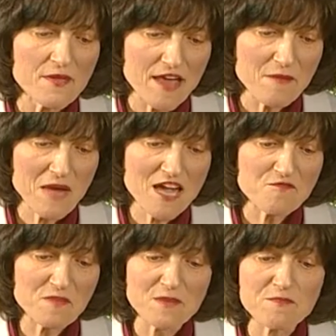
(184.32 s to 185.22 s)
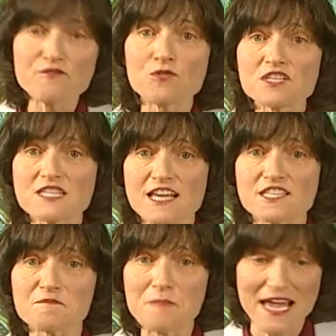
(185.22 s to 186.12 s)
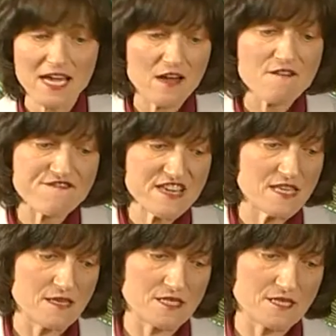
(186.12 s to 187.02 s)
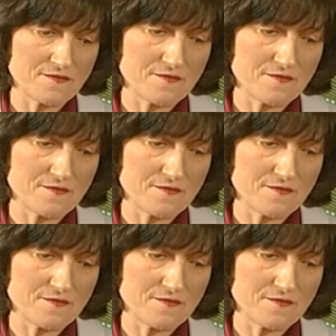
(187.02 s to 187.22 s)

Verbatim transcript: that may have been before the days of bank fees.